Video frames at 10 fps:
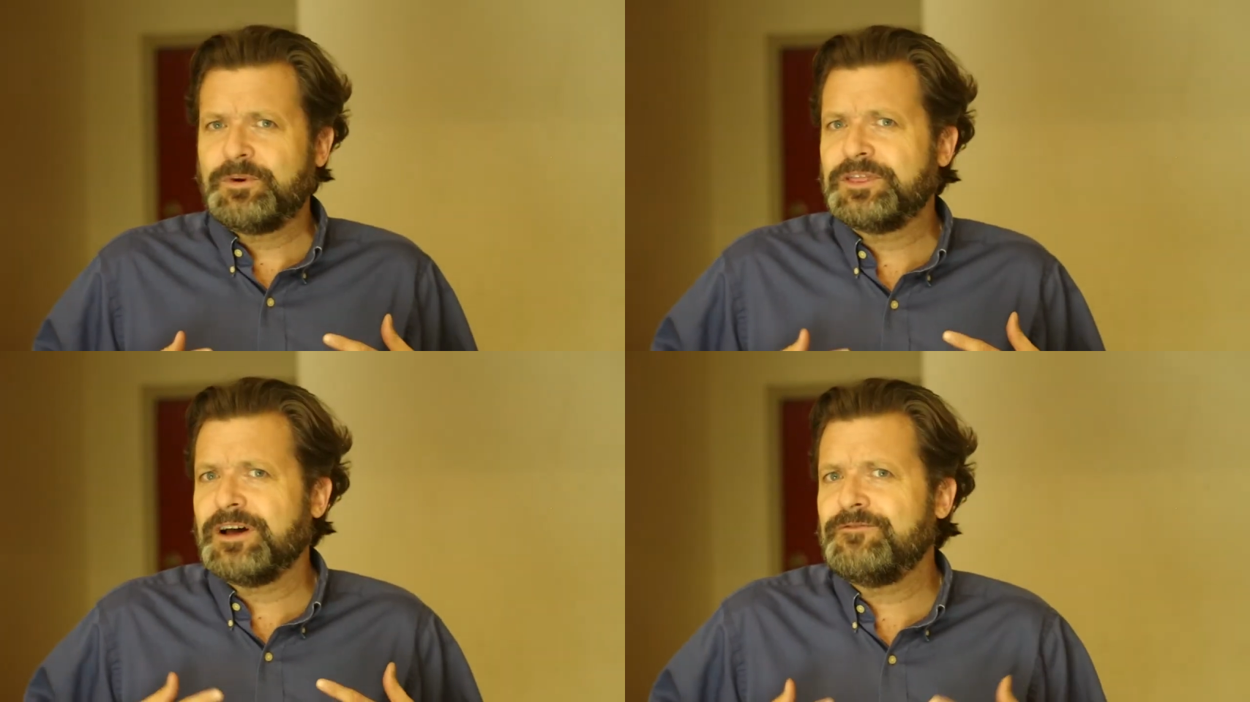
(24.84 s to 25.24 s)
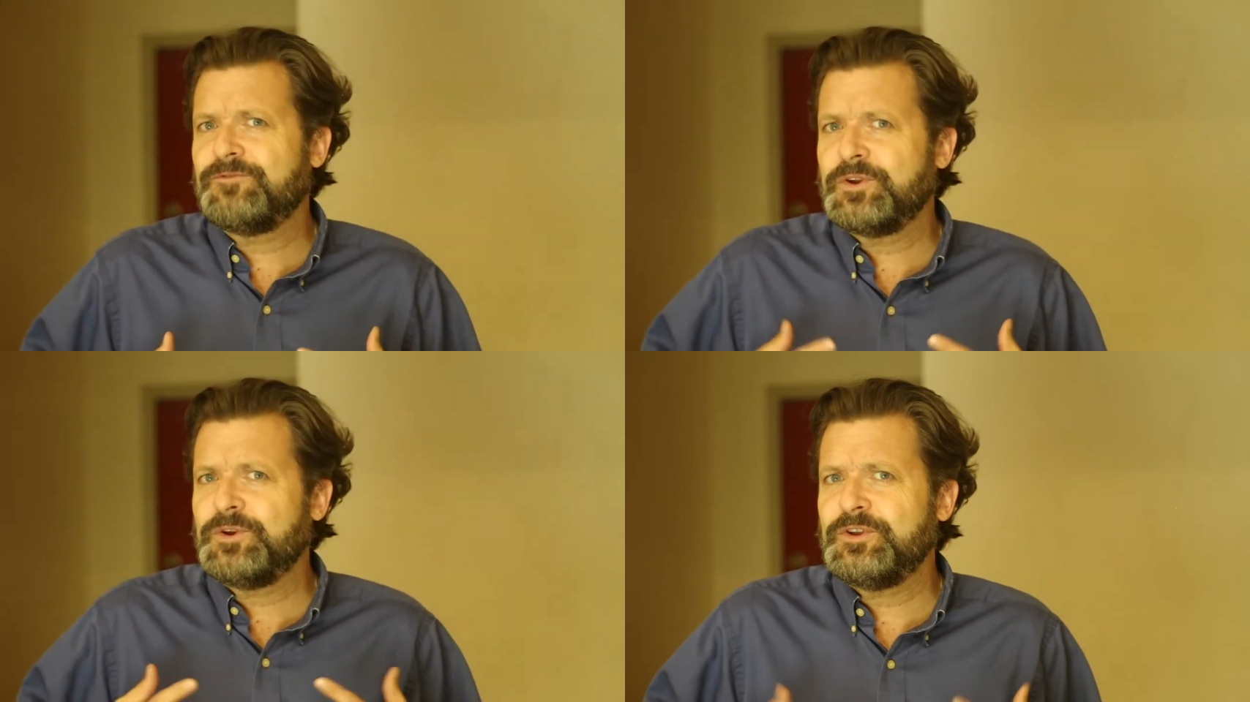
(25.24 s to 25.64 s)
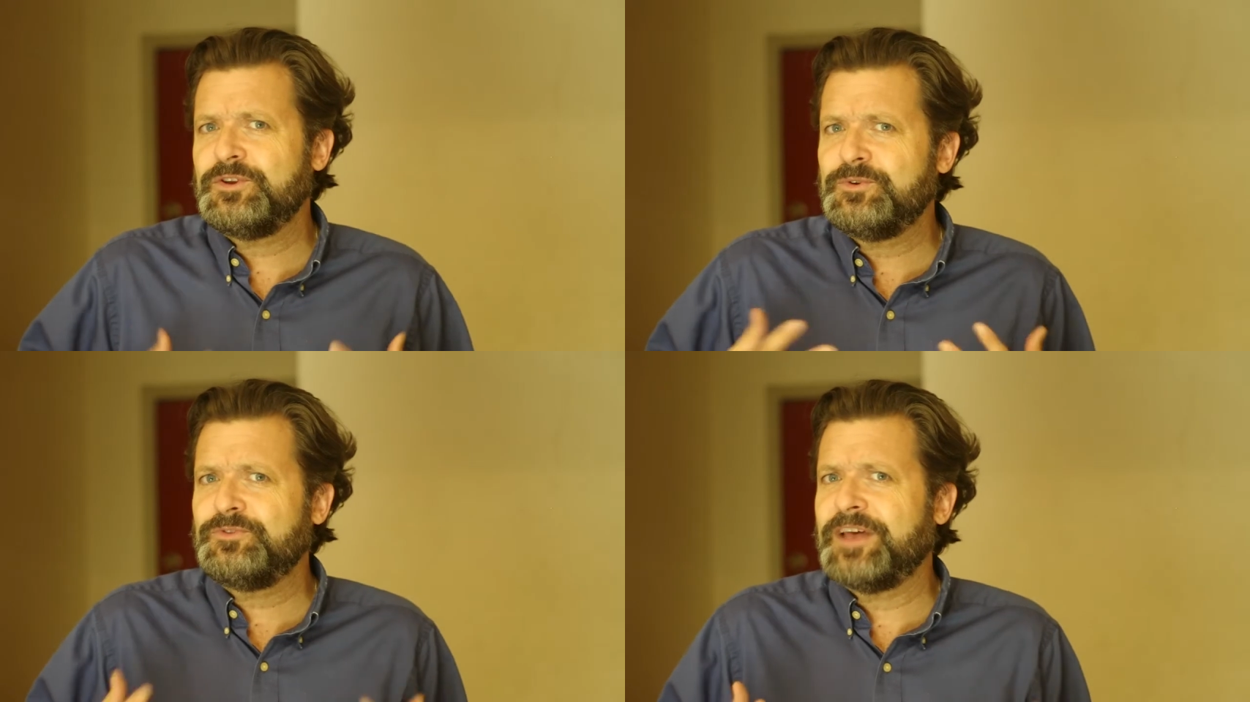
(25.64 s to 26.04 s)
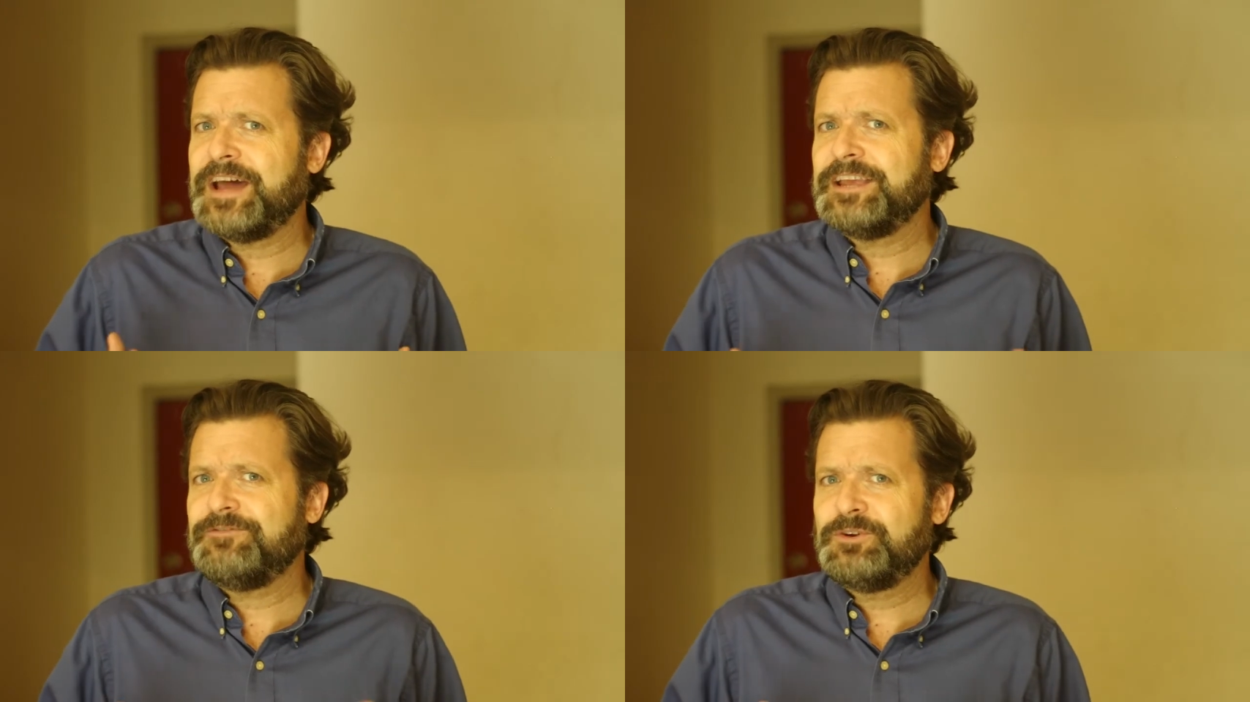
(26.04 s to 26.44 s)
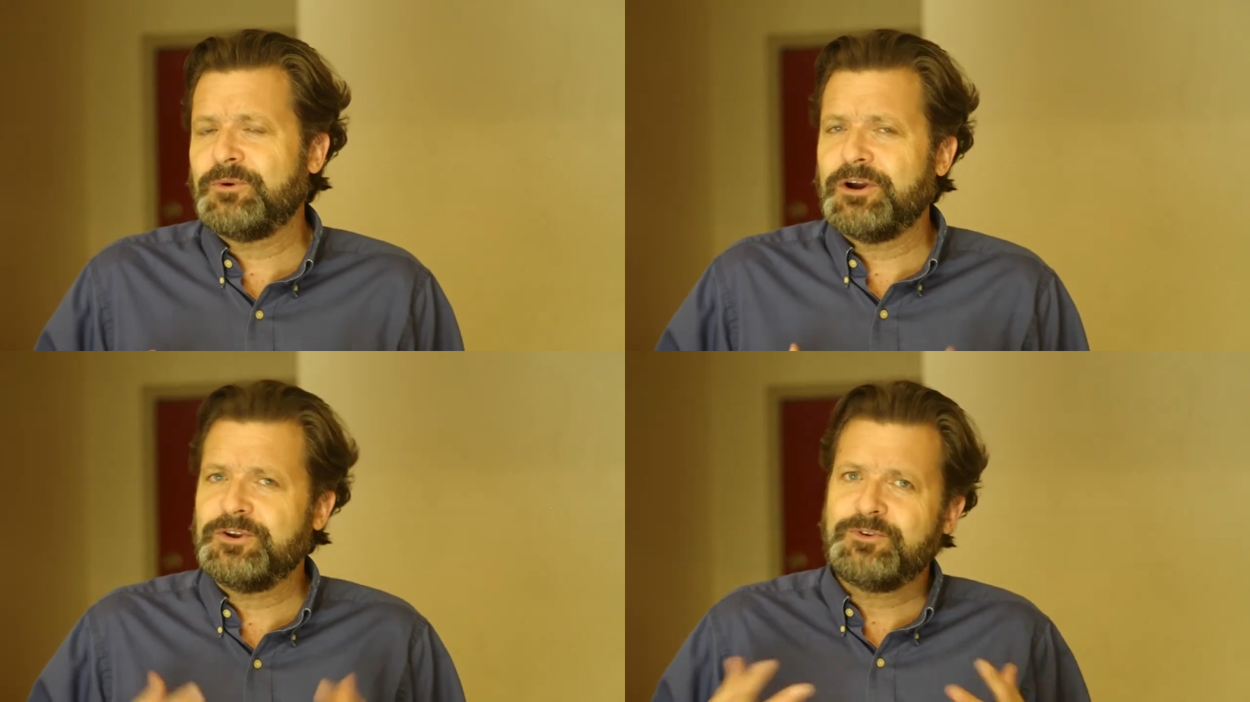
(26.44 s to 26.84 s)
we'd love for you to use that if
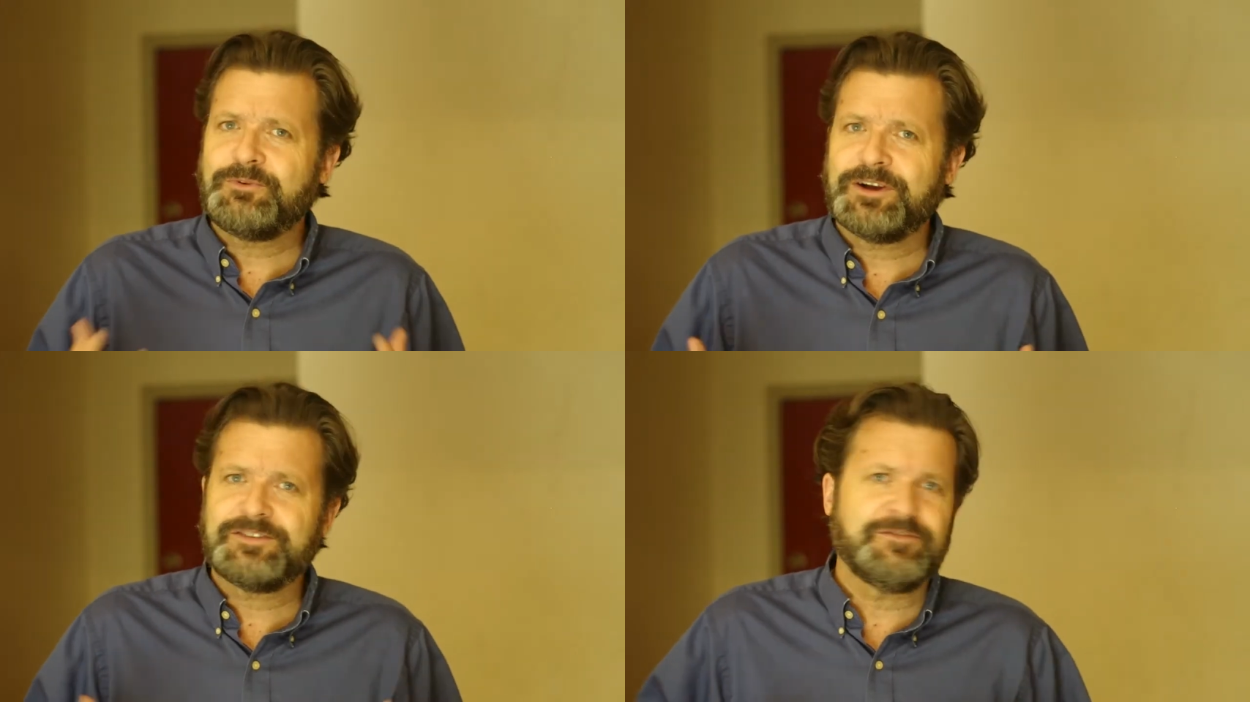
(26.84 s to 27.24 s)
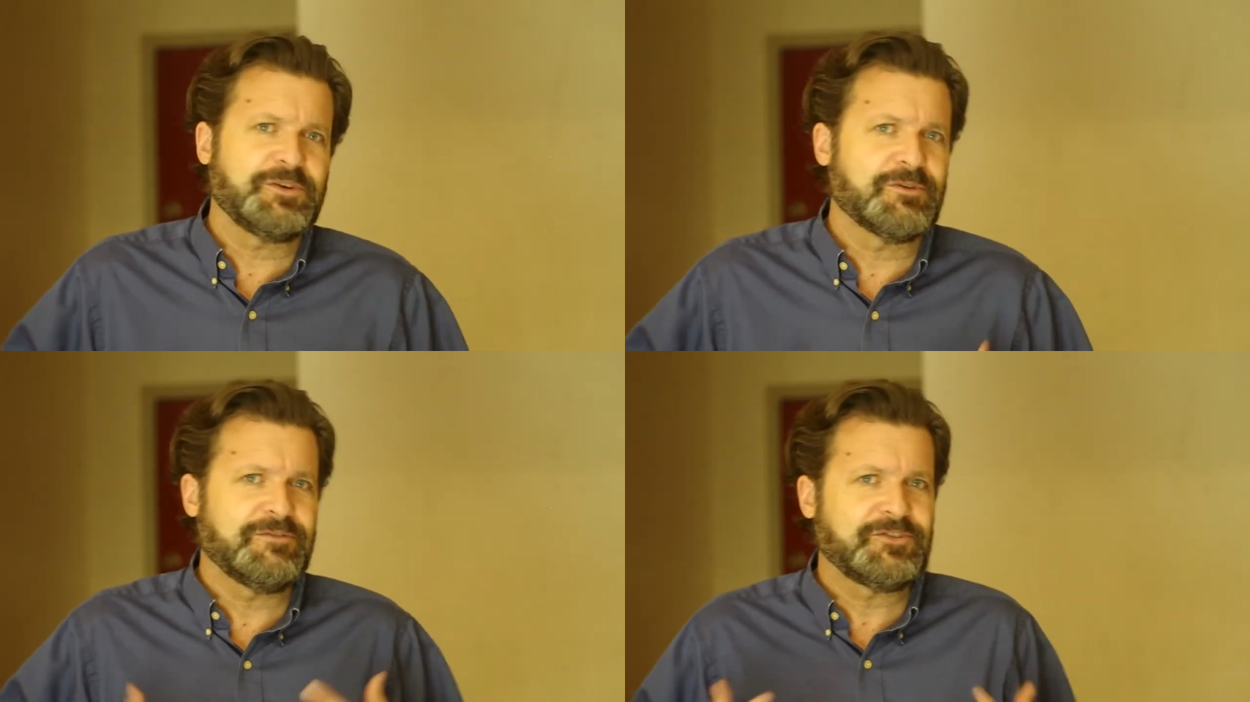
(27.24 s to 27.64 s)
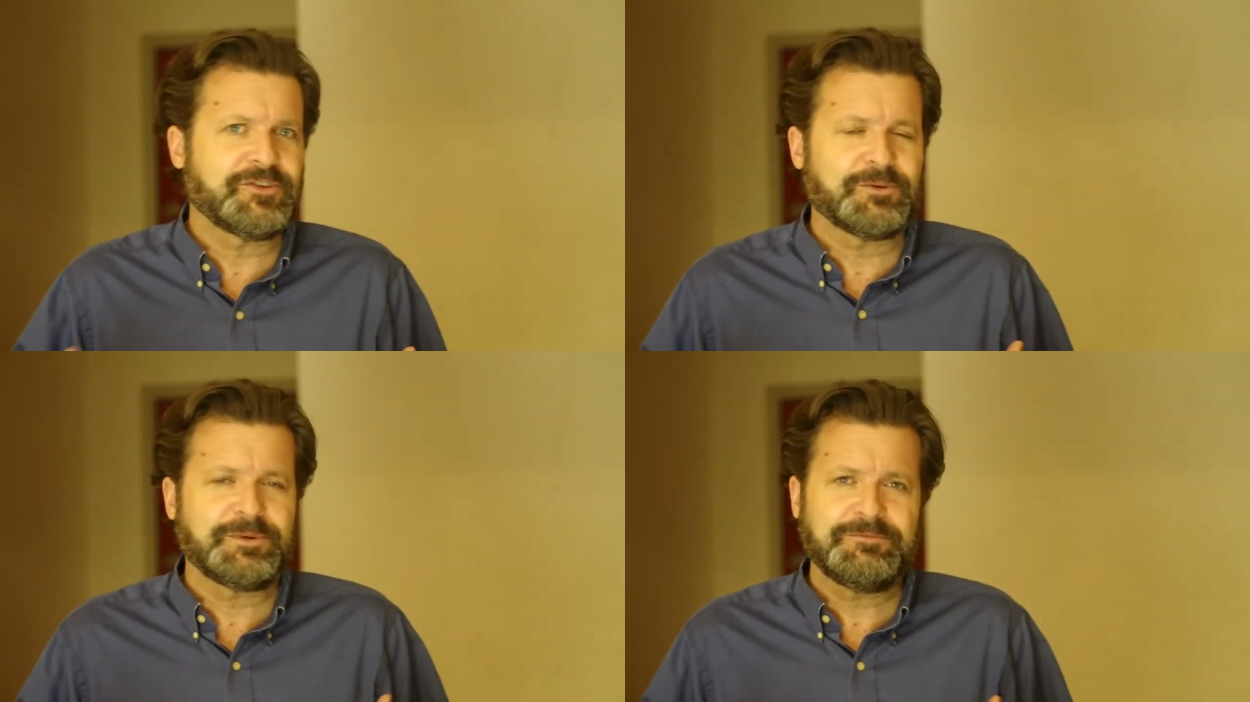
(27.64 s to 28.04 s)
you are new to us, if you're a visitor.